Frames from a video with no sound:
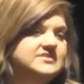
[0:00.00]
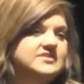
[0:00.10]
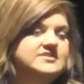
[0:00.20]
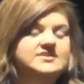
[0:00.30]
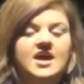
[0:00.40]

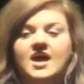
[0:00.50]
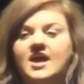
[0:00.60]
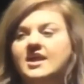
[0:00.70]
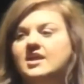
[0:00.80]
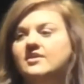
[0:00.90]
to the
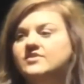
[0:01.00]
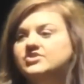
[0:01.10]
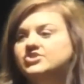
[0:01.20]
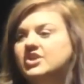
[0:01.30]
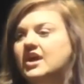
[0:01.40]
side of
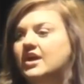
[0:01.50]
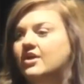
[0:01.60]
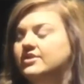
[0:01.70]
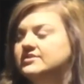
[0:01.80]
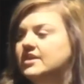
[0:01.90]
this
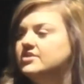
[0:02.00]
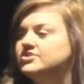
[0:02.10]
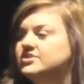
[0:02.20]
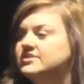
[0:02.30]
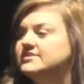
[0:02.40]
child and
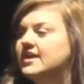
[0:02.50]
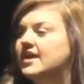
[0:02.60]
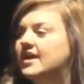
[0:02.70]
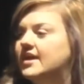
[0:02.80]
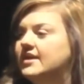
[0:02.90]
touched his
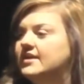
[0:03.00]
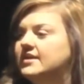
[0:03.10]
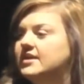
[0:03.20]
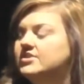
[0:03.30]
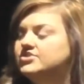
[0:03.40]
side,
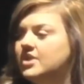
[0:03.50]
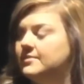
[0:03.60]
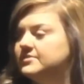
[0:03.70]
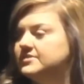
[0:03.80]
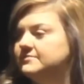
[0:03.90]
he
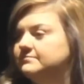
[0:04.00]
jumped.